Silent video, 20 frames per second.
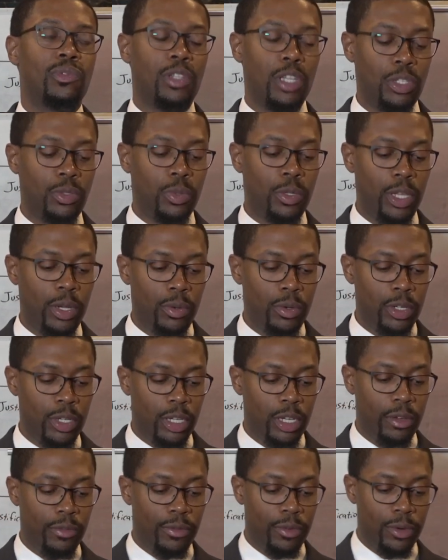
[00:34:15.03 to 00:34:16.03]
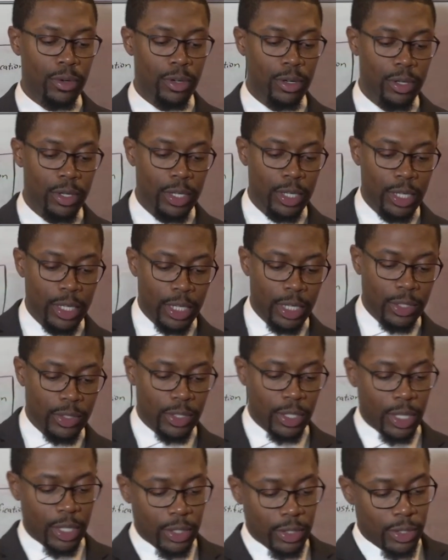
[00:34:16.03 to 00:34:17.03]
That's what they were looking for. It
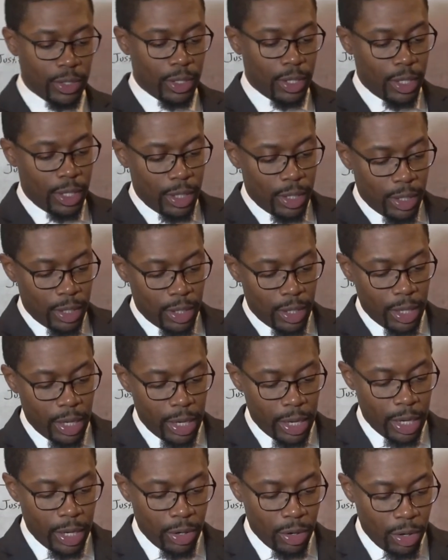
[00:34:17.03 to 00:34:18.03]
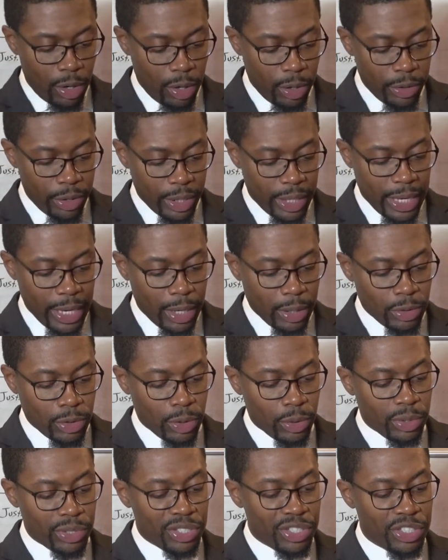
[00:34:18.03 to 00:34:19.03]
says, "And all the
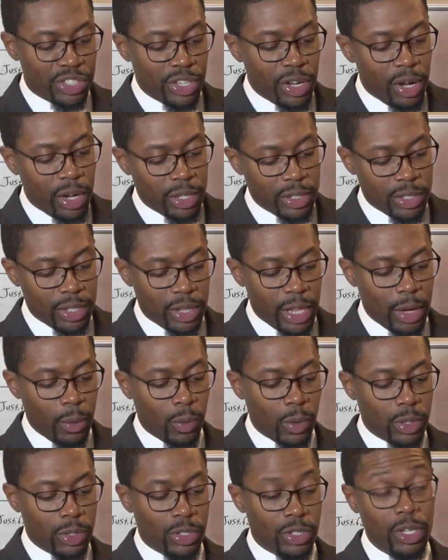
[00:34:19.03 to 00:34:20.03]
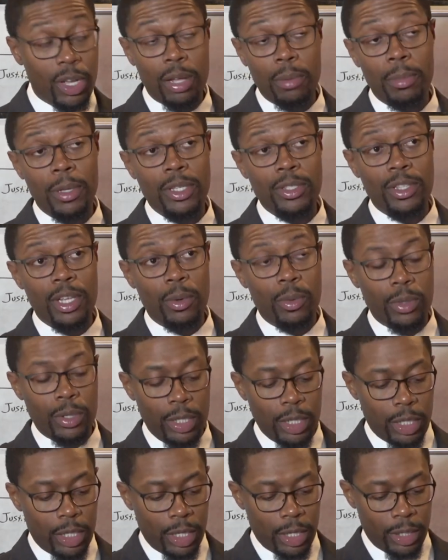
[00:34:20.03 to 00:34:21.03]
council sought," that word sought means they were
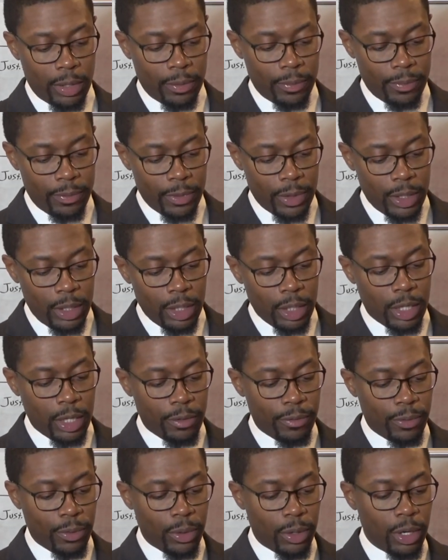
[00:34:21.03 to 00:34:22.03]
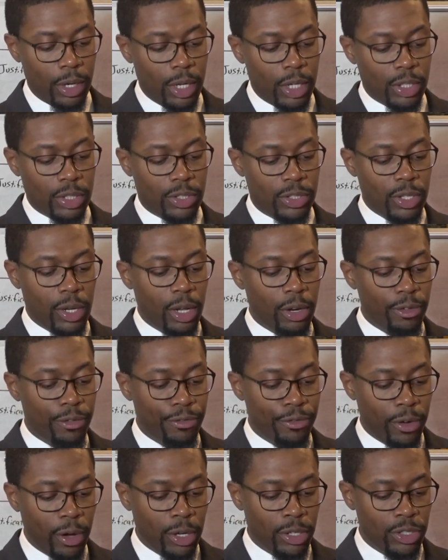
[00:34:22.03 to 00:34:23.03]
looking, looking for,
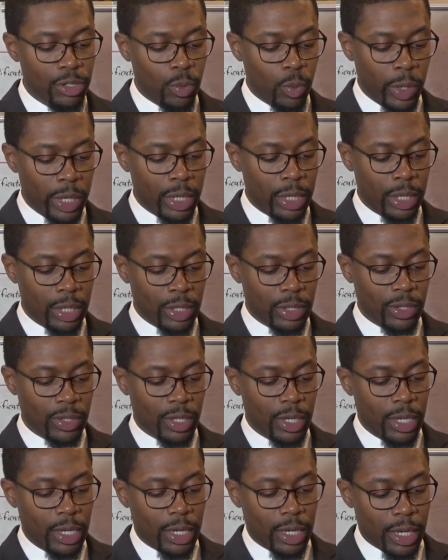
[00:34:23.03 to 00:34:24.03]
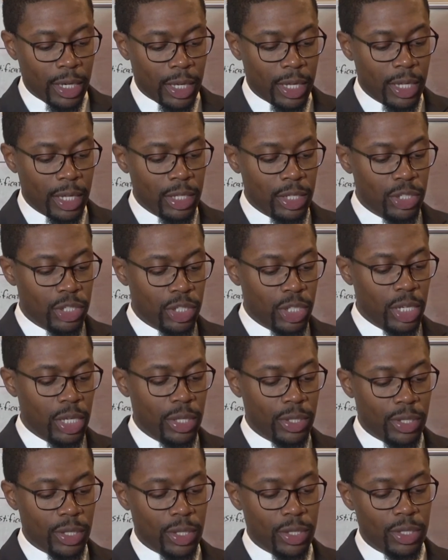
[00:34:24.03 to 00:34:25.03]
sought false witness against
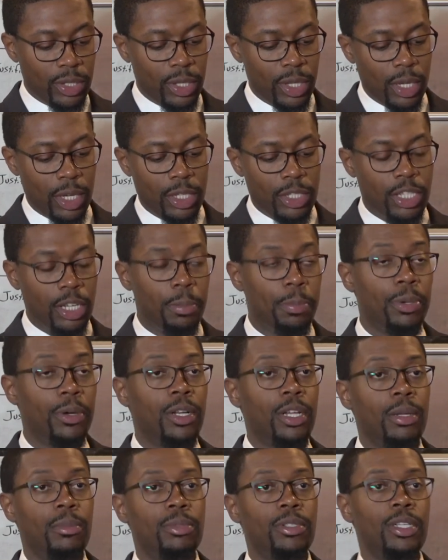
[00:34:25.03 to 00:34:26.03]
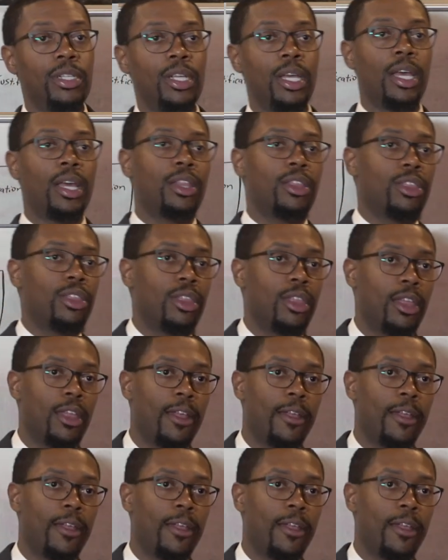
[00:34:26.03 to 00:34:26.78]
Jesus to put him to death.